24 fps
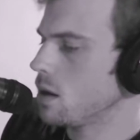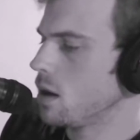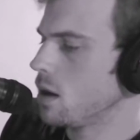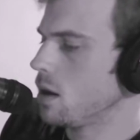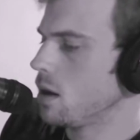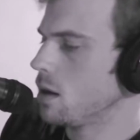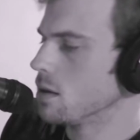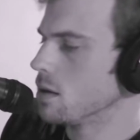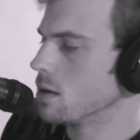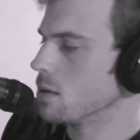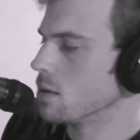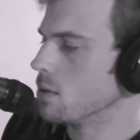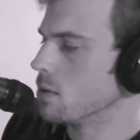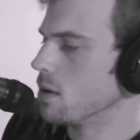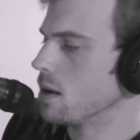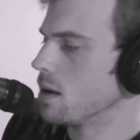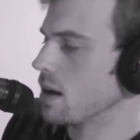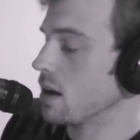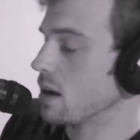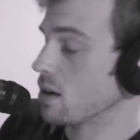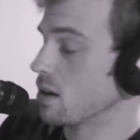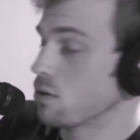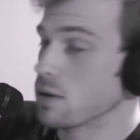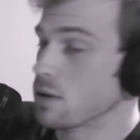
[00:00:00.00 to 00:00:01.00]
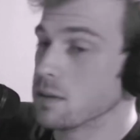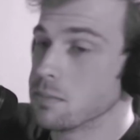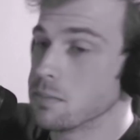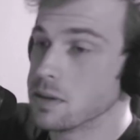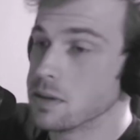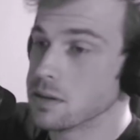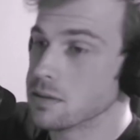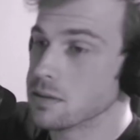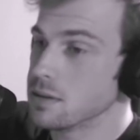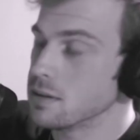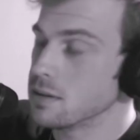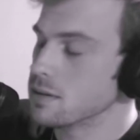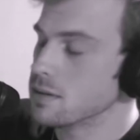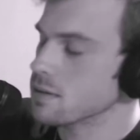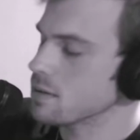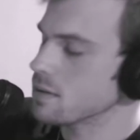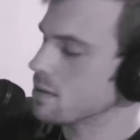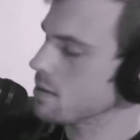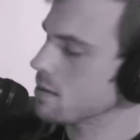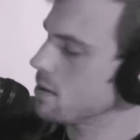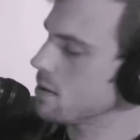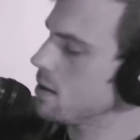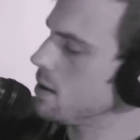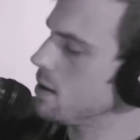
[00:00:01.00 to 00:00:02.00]
anyway, I got credibility.
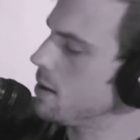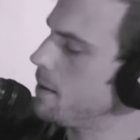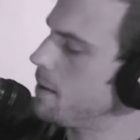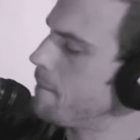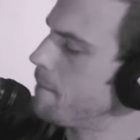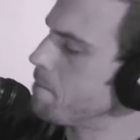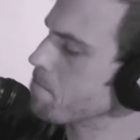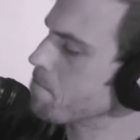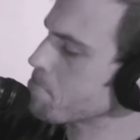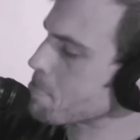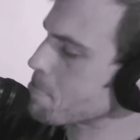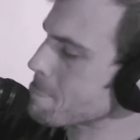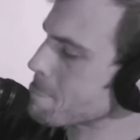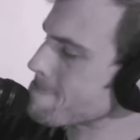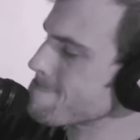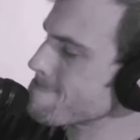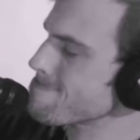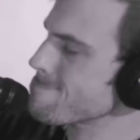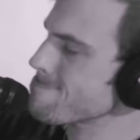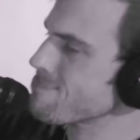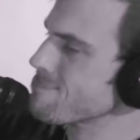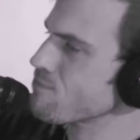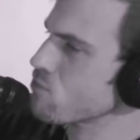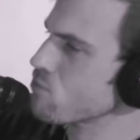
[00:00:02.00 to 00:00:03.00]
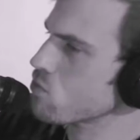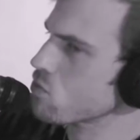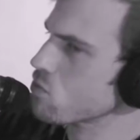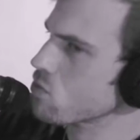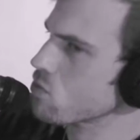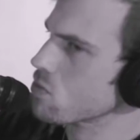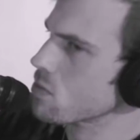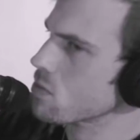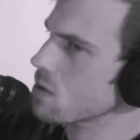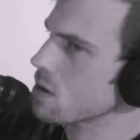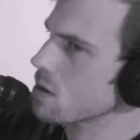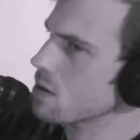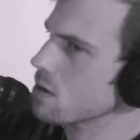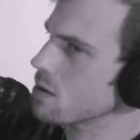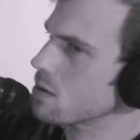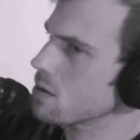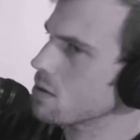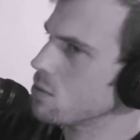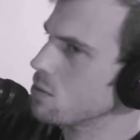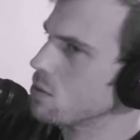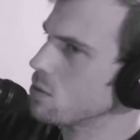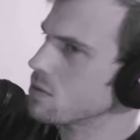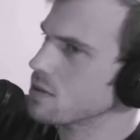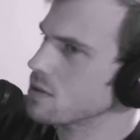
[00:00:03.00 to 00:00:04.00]
Um,
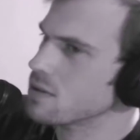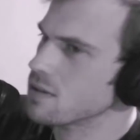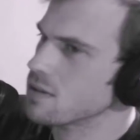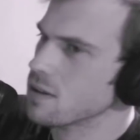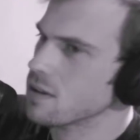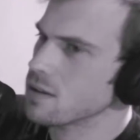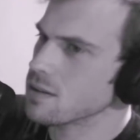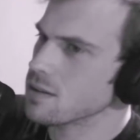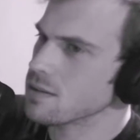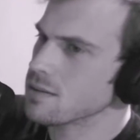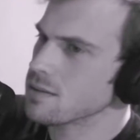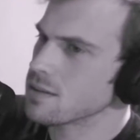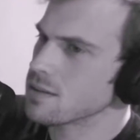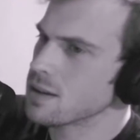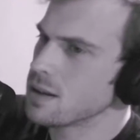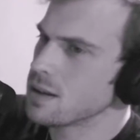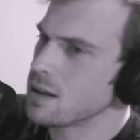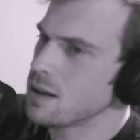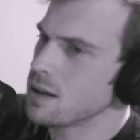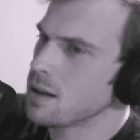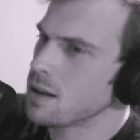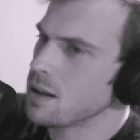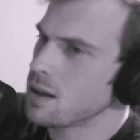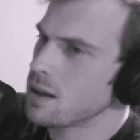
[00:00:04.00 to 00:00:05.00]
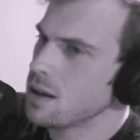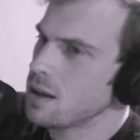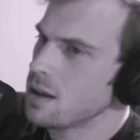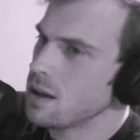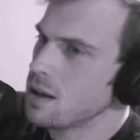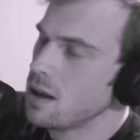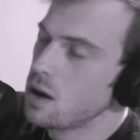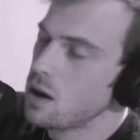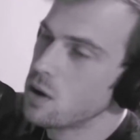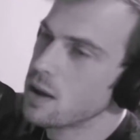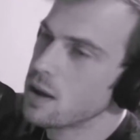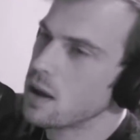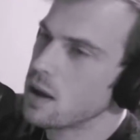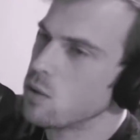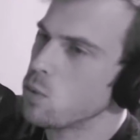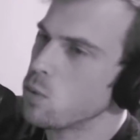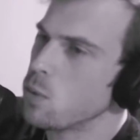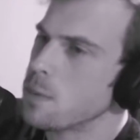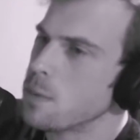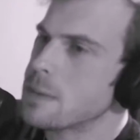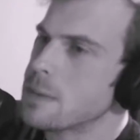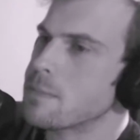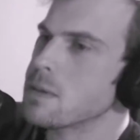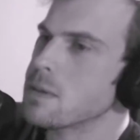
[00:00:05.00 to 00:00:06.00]
what was I saying? Oh yeah, well,
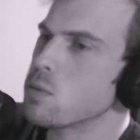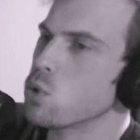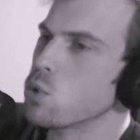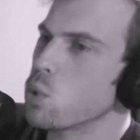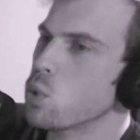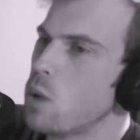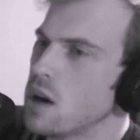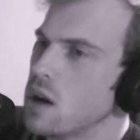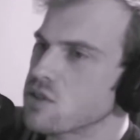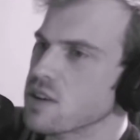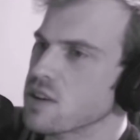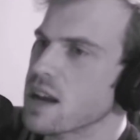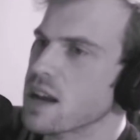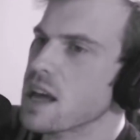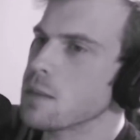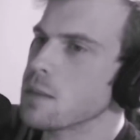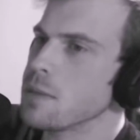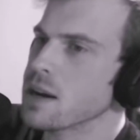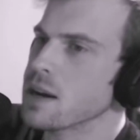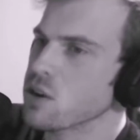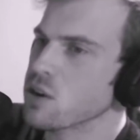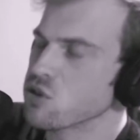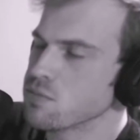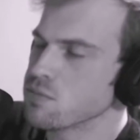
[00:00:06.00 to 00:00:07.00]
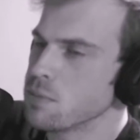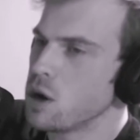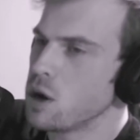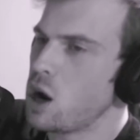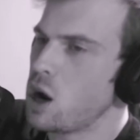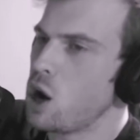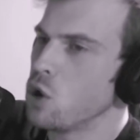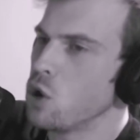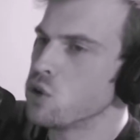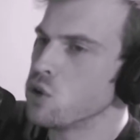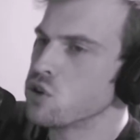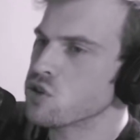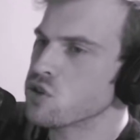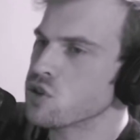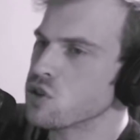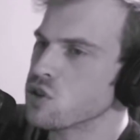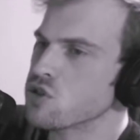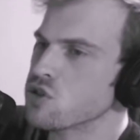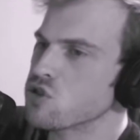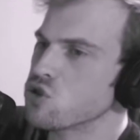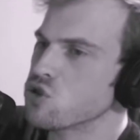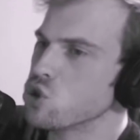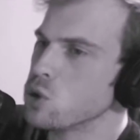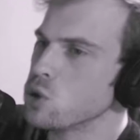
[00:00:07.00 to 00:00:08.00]
people would watch like Headbangers Ball and just
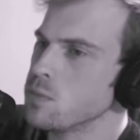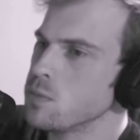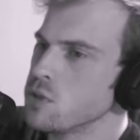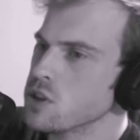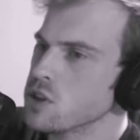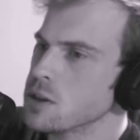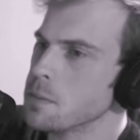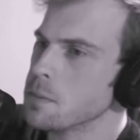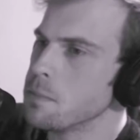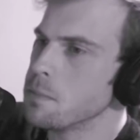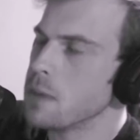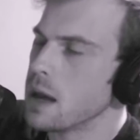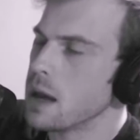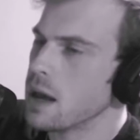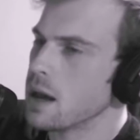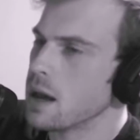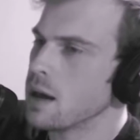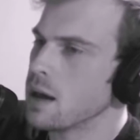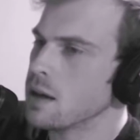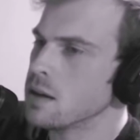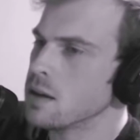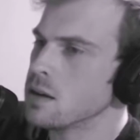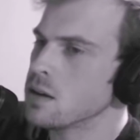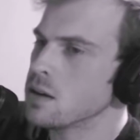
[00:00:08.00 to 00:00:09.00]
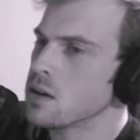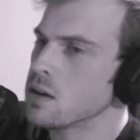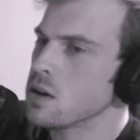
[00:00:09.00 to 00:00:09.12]
assume that the band